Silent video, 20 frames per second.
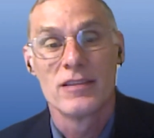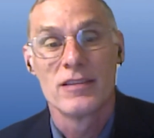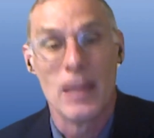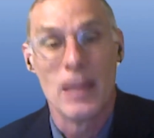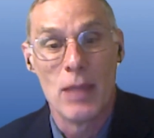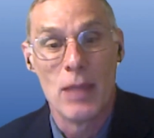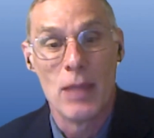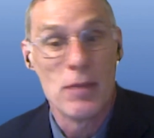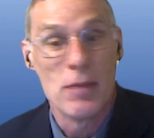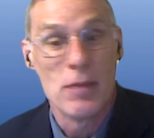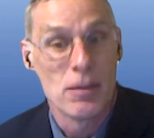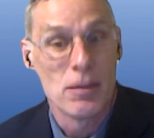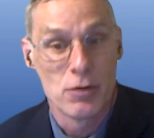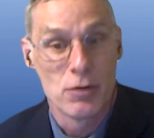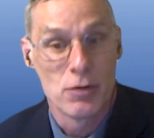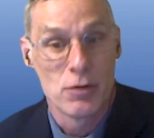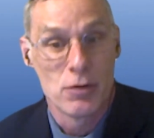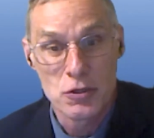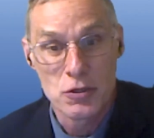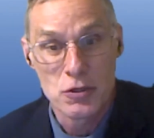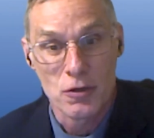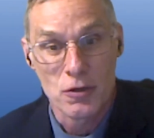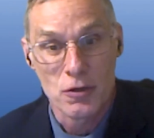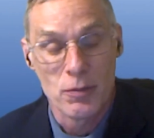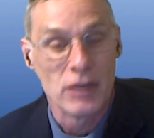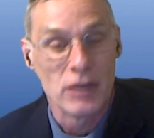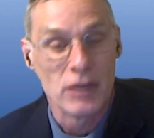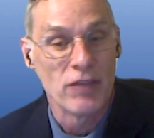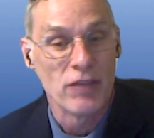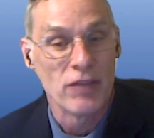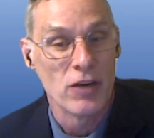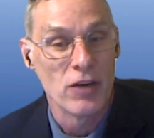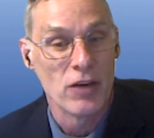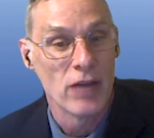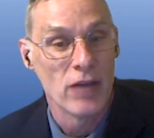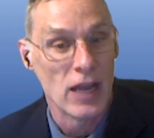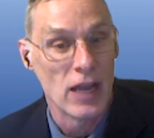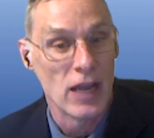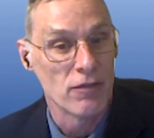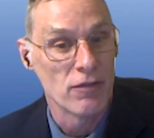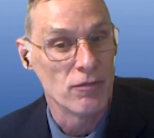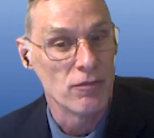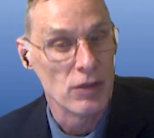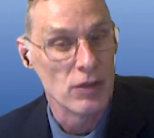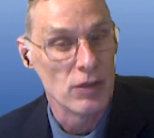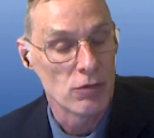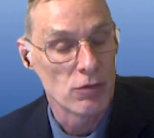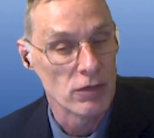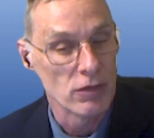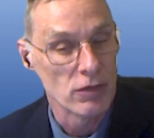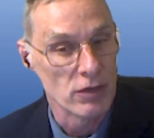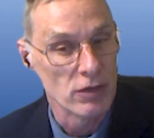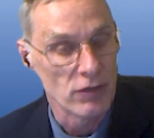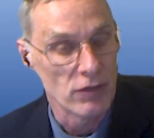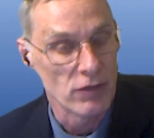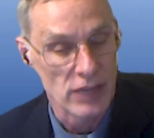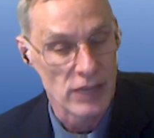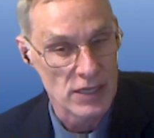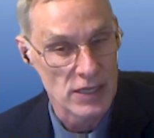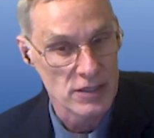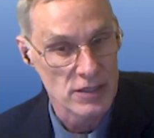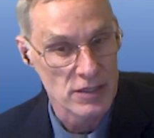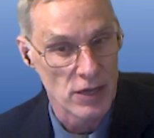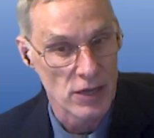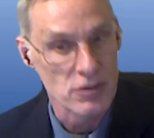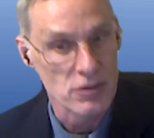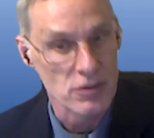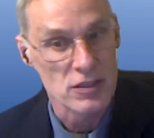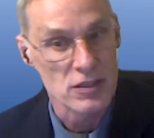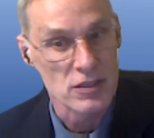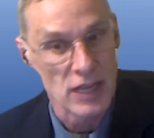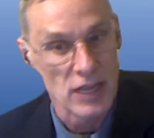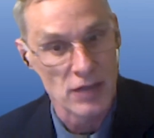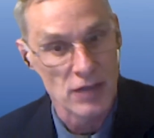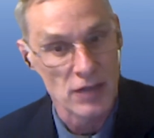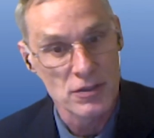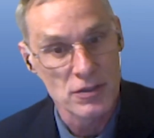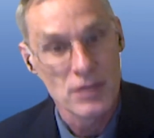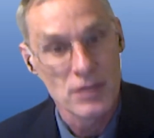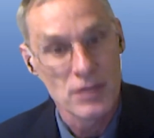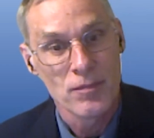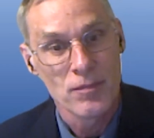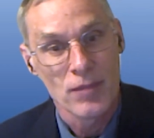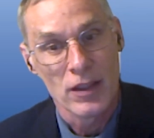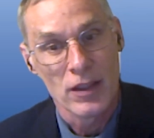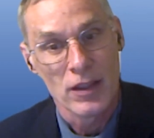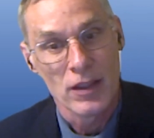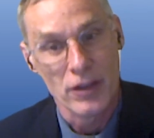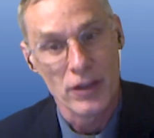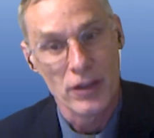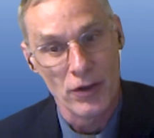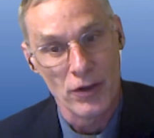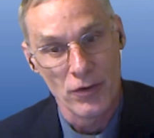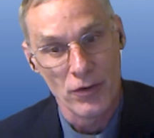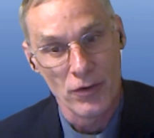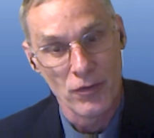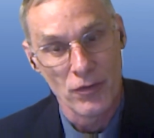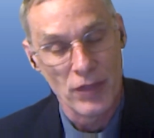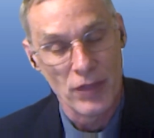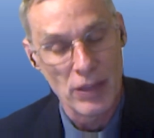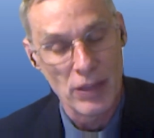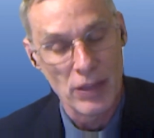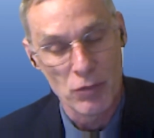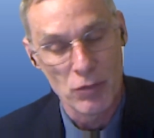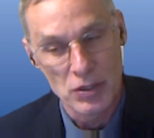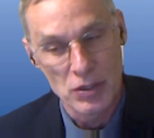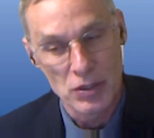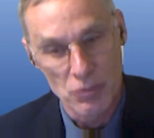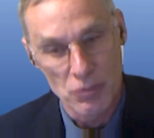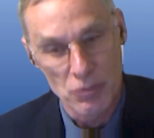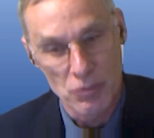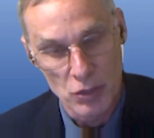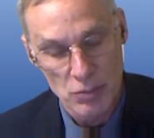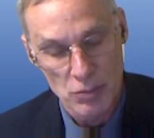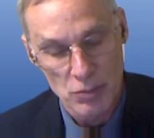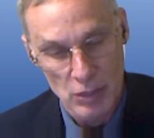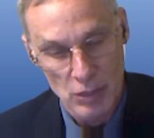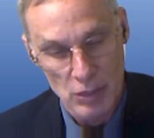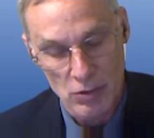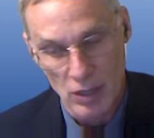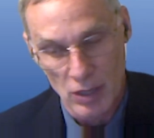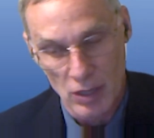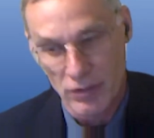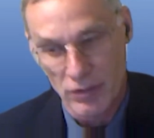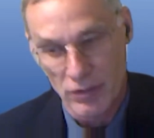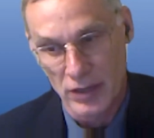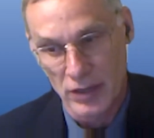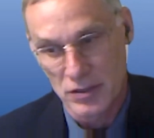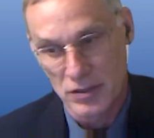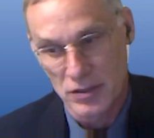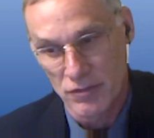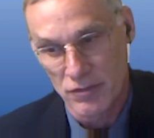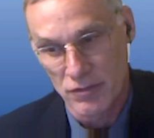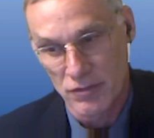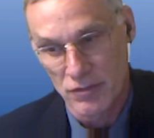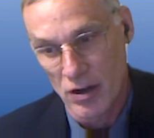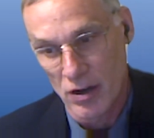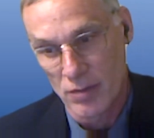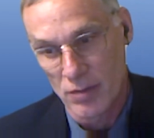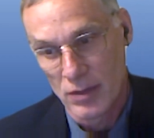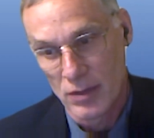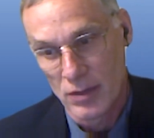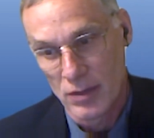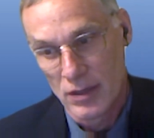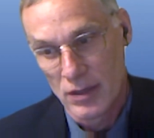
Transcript: They may be a producer, but if they don't have equivalent of $1,000 of sales, they wouldn't be qualified as a farm.